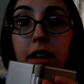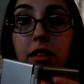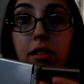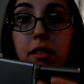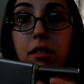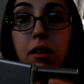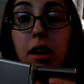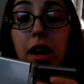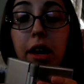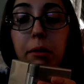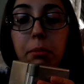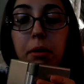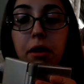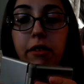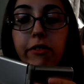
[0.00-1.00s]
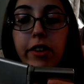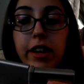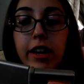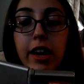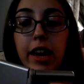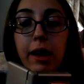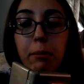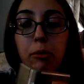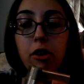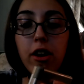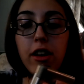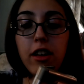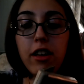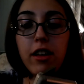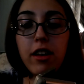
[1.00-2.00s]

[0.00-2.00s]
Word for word: It's a perfect camera,